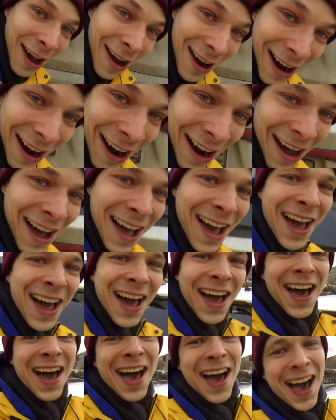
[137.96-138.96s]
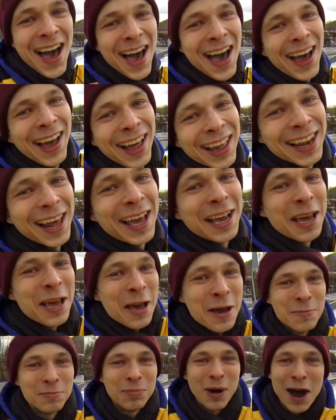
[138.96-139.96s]
Like
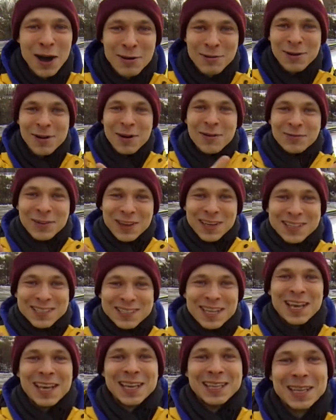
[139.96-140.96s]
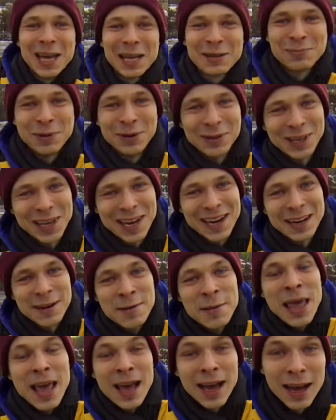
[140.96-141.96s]
power of X, Deadpool here.
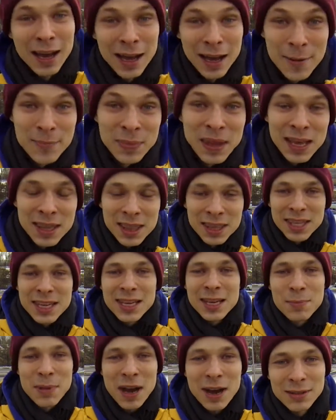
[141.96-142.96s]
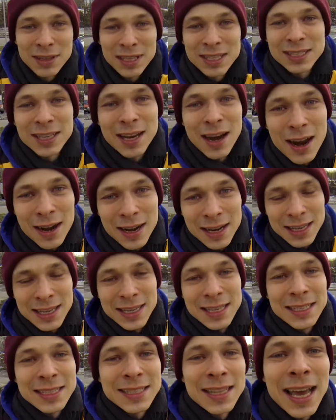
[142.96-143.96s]
The thing about this car
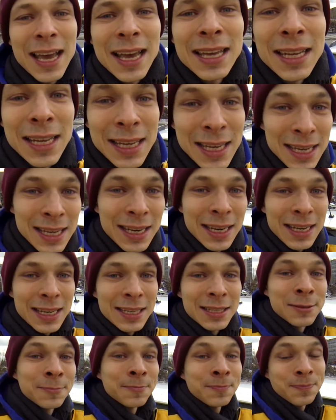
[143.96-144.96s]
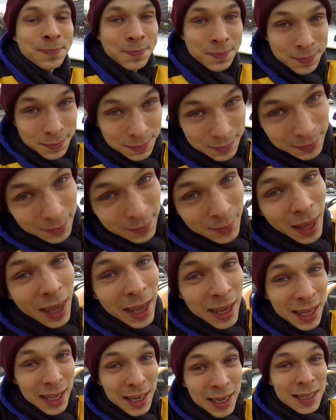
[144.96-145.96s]
is that it is
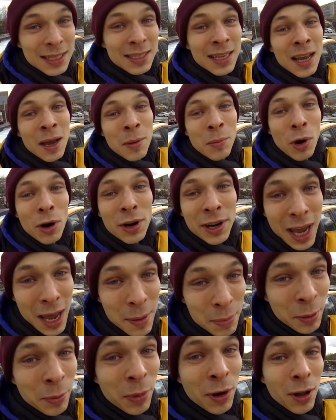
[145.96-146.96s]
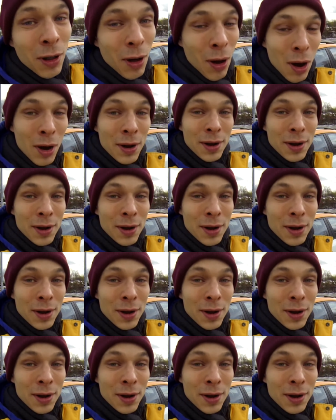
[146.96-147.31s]
more capable on